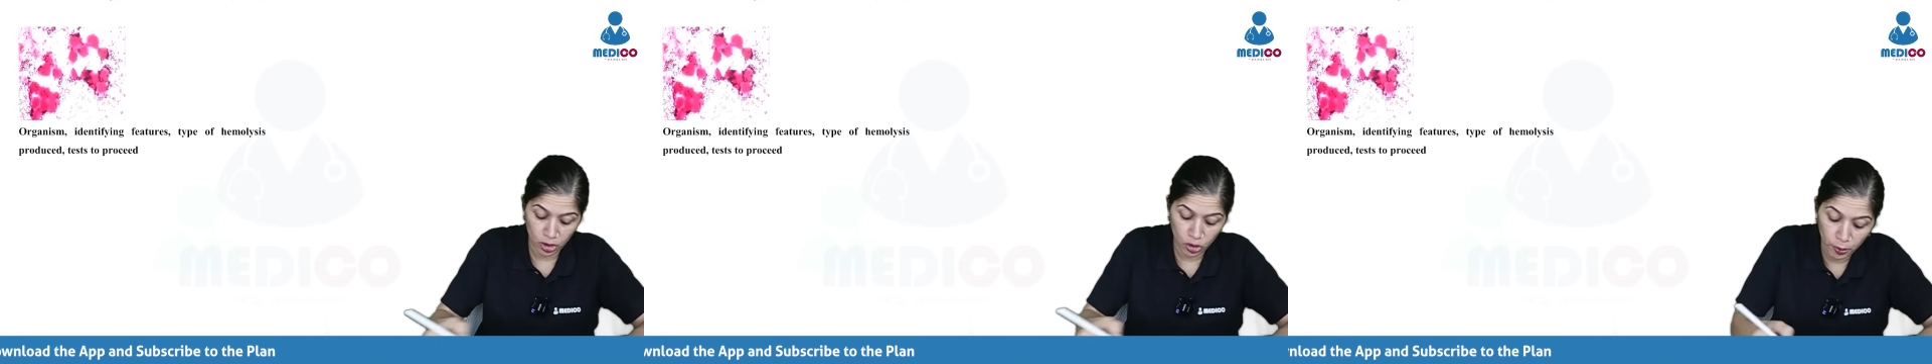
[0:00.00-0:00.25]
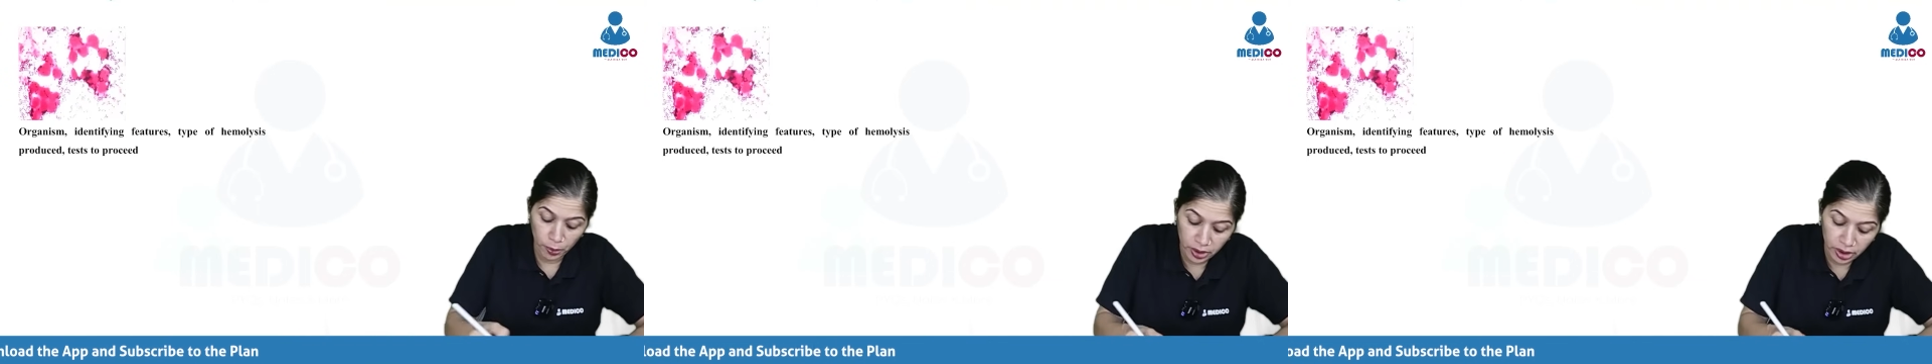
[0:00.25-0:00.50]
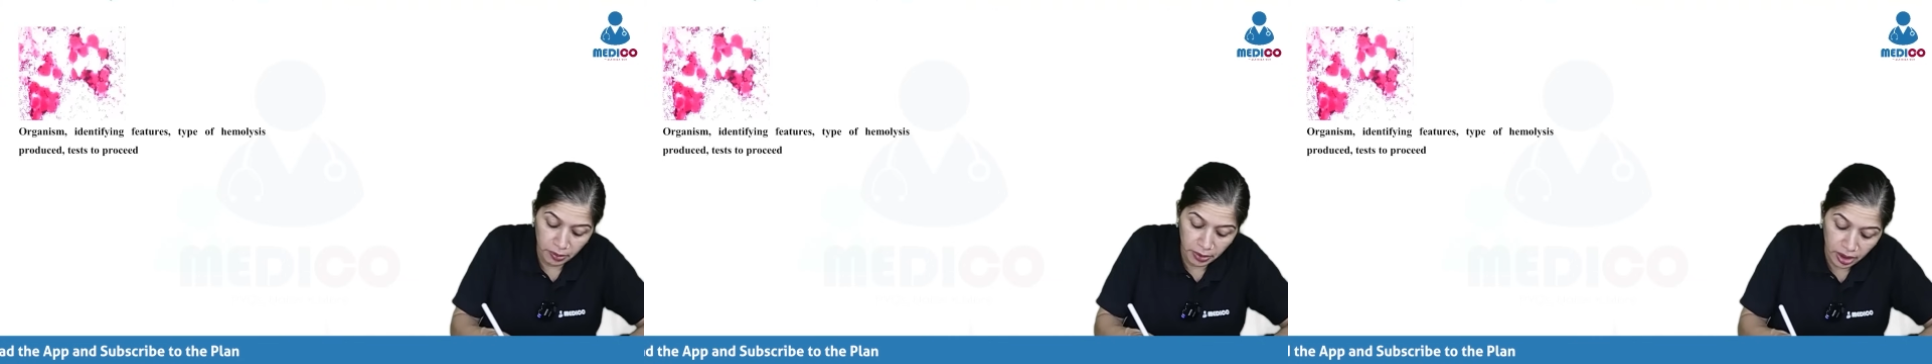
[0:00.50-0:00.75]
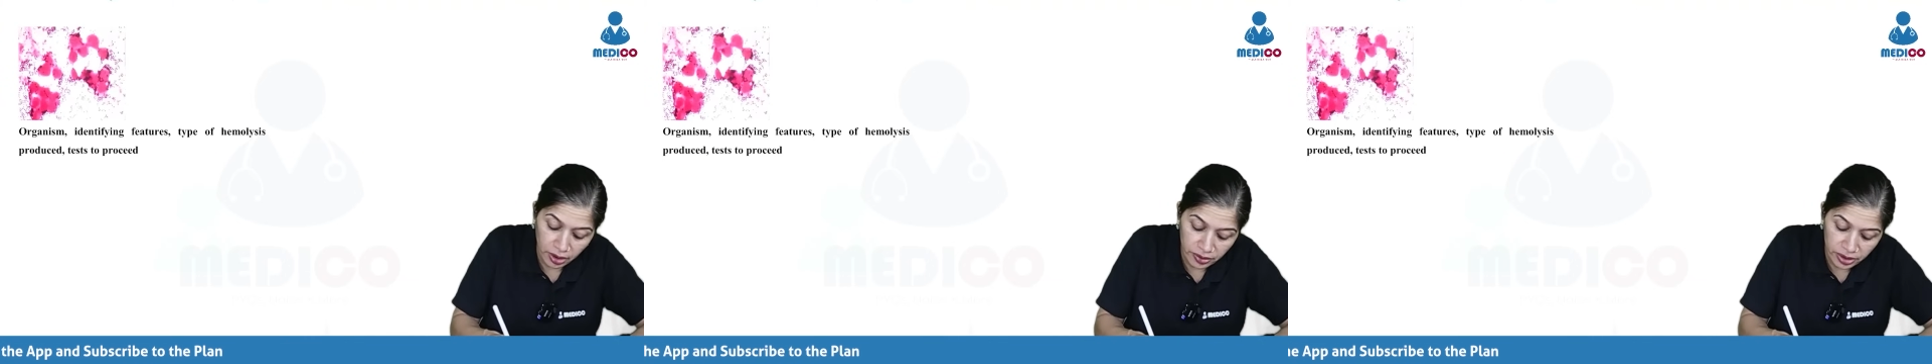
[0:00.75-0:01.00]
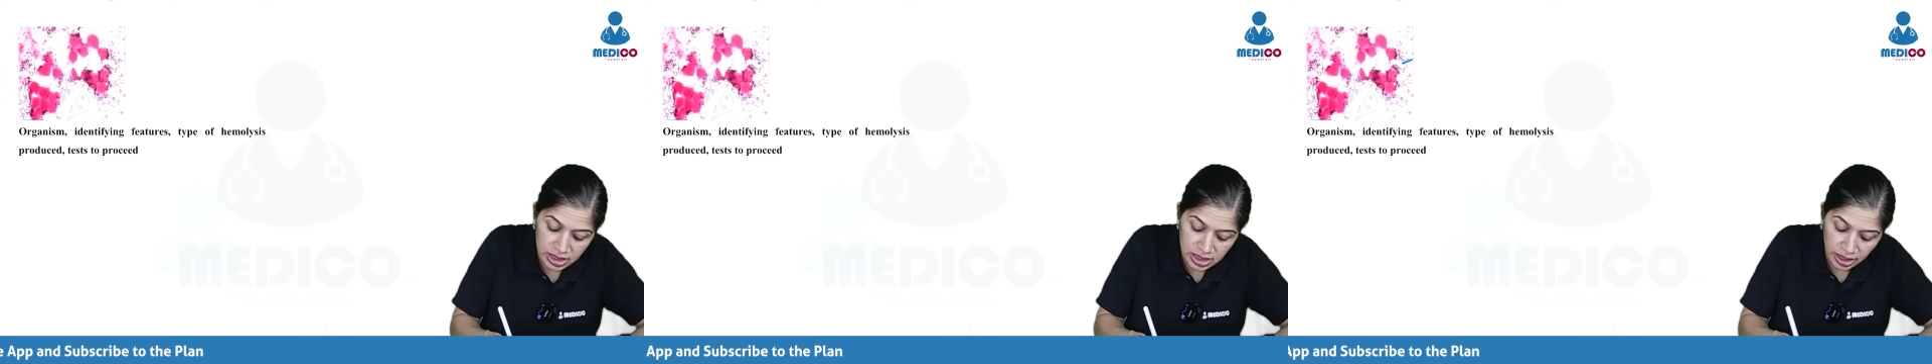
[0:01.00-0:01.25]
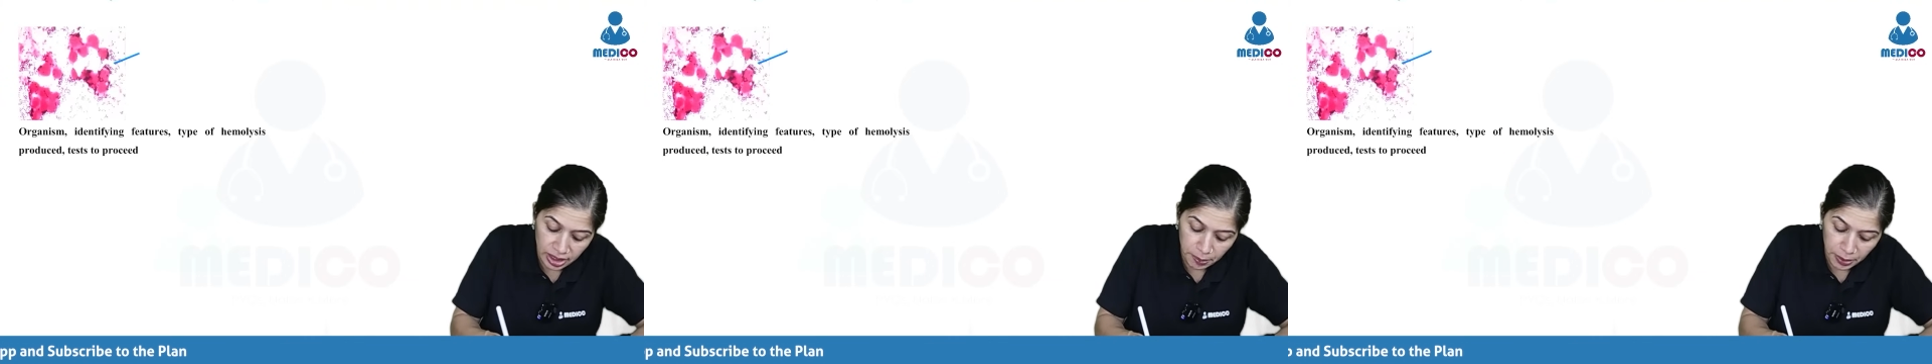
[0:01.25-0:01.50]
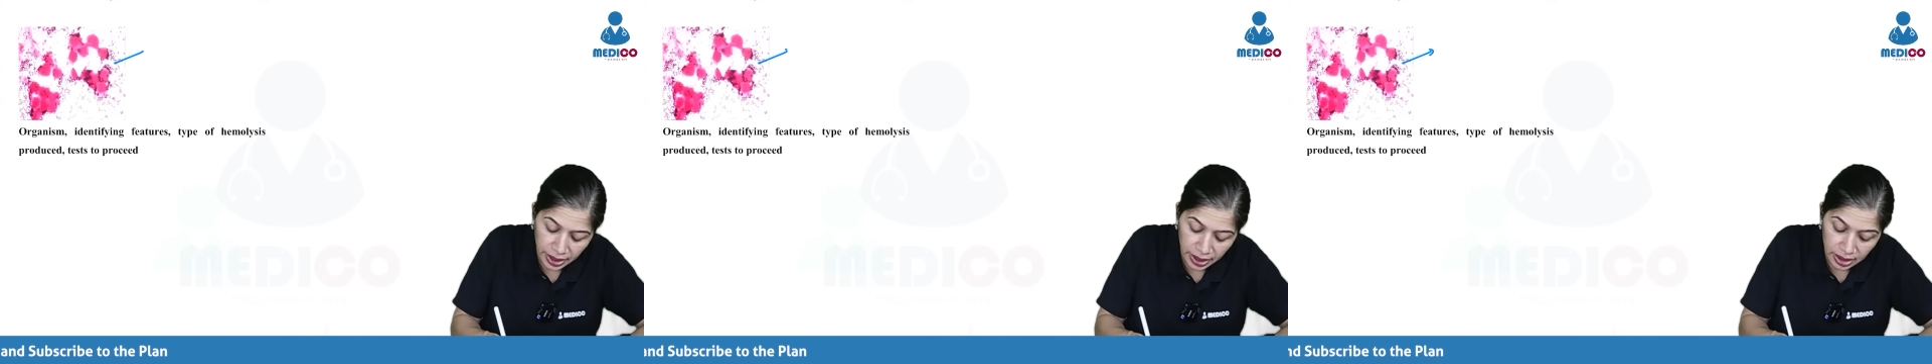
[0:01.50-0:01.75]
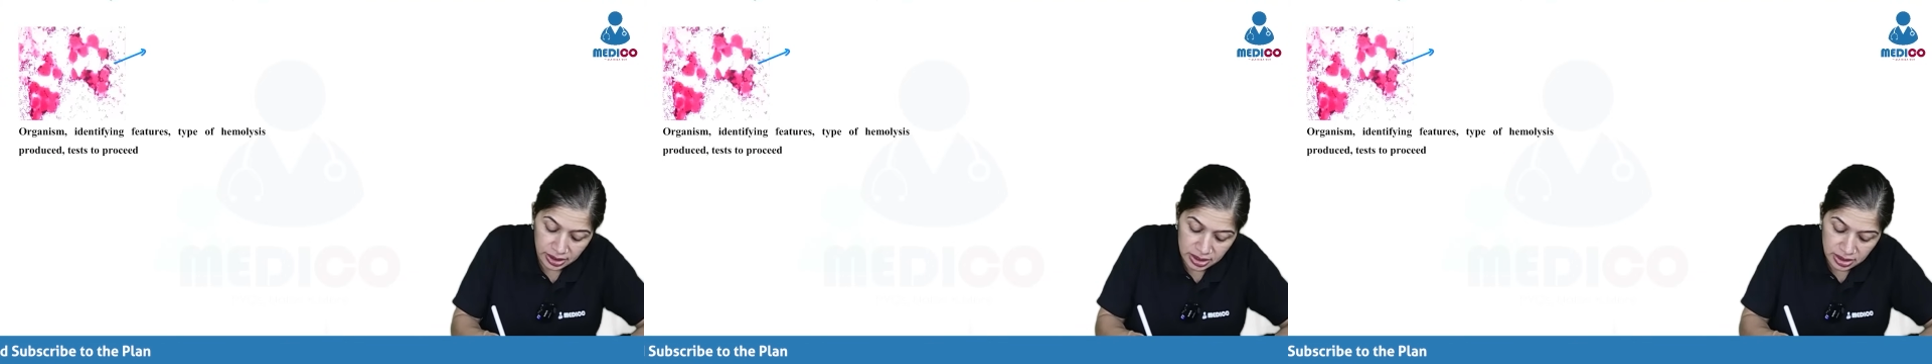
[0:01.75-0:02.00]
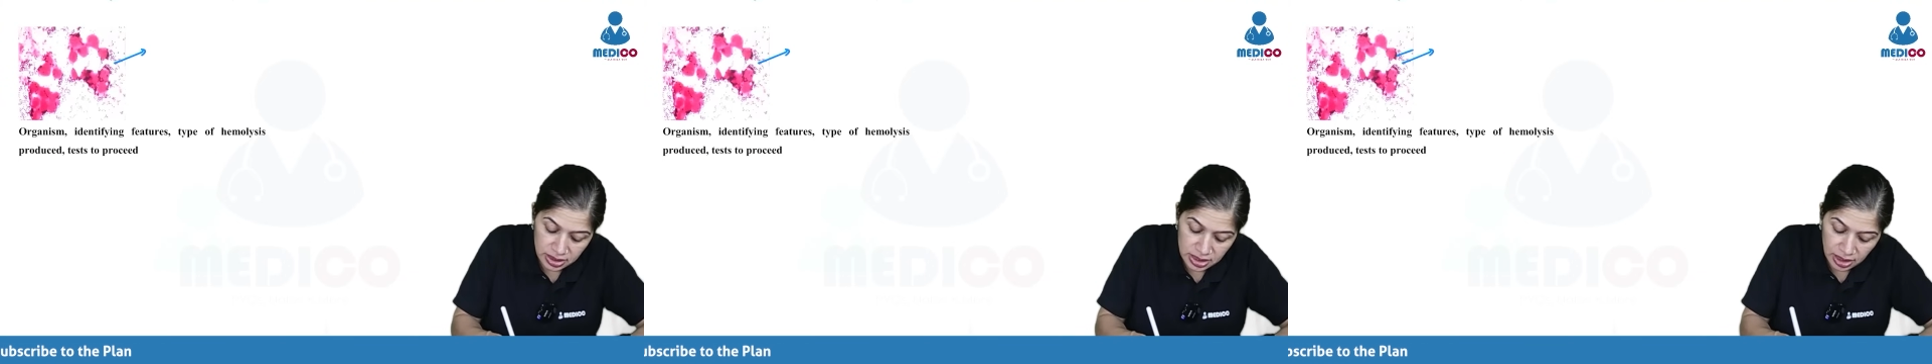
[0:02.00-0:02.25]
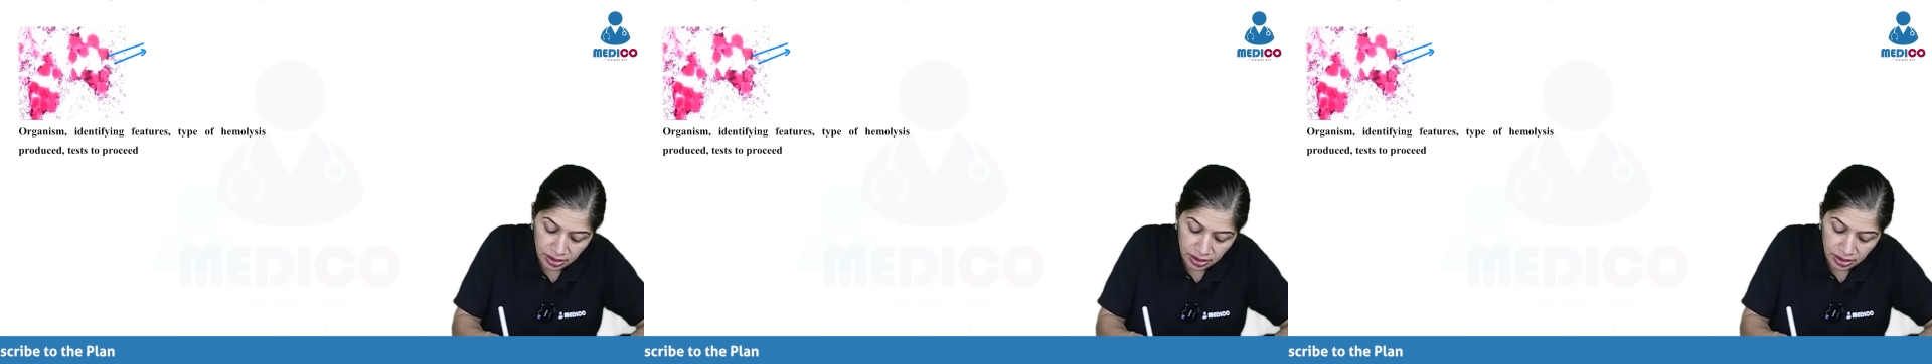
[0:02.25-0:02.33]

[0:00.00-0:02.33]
I hope you can make out these grape like clusters